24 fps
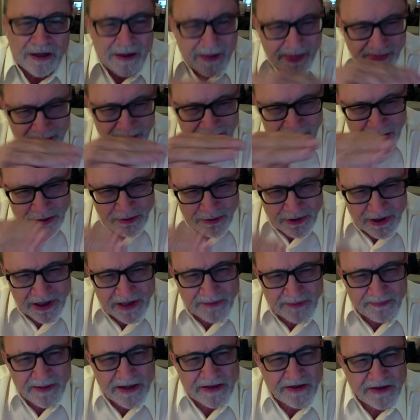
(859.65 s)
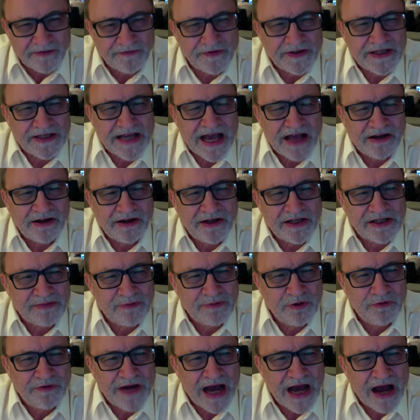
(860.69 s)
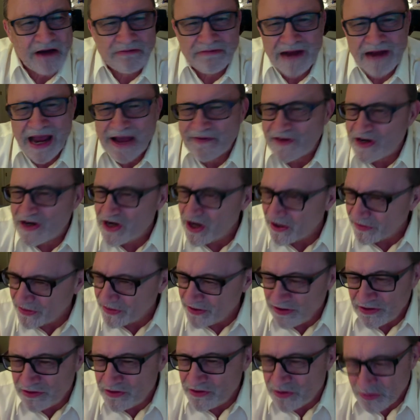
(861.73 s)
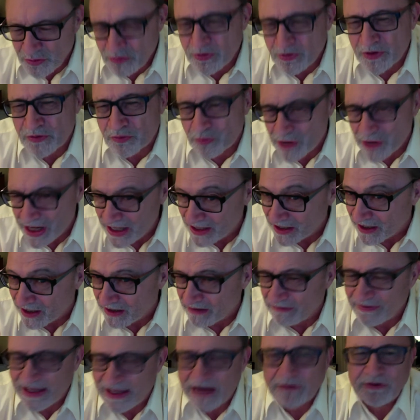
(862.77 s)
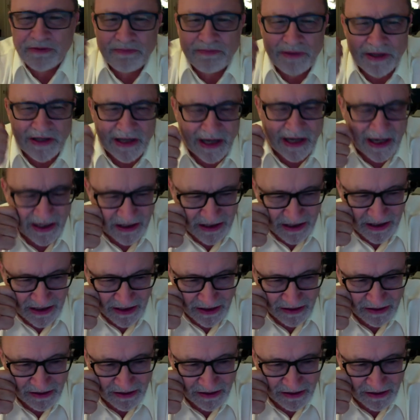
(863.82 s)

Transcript: then you would expect the fatalities to move down, having nothing to do with radar. That would be the idea.